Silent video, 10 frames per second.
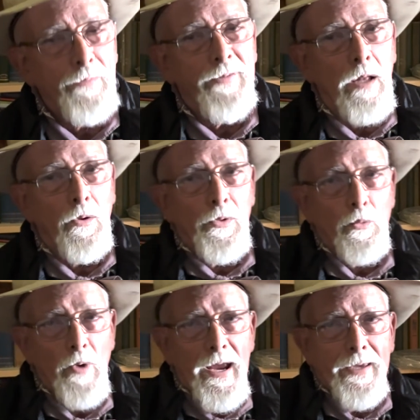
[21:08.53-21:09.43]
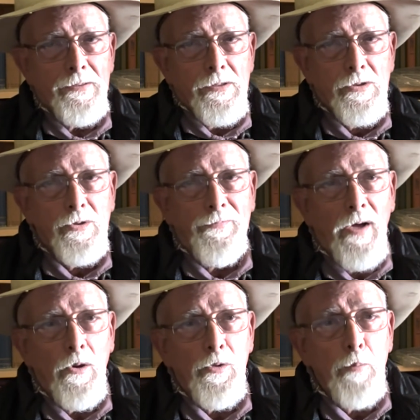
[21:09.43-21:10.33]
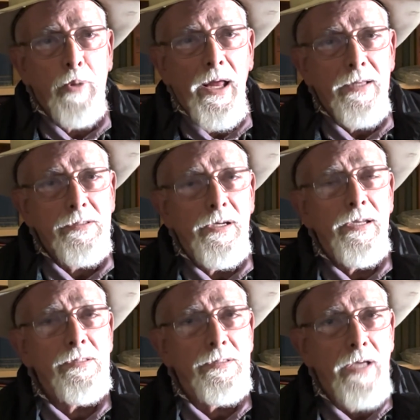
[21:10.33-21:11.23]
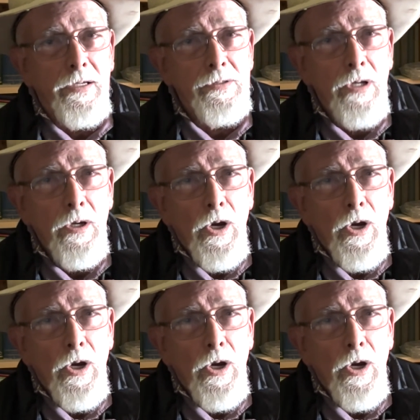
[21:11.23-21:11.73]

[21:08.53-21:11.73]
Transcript: follow the rains, to follow the plants and insects,